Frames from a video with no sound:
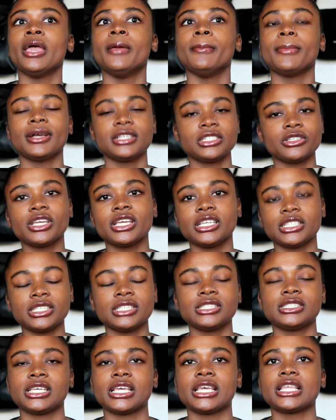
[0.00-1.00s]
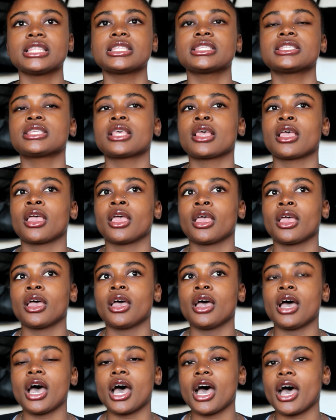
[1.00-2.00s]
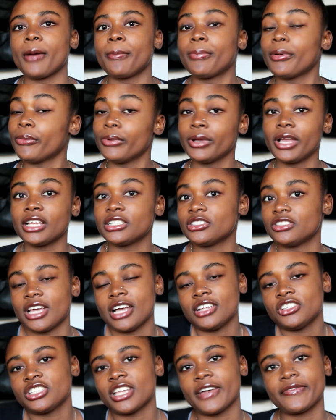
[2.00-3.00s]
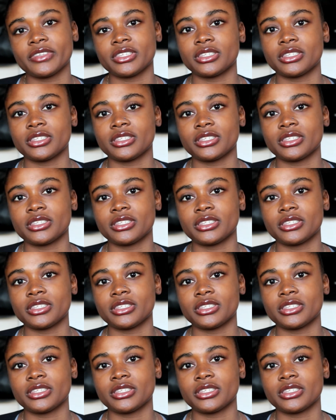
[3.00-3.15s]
because it is intense. But I just have to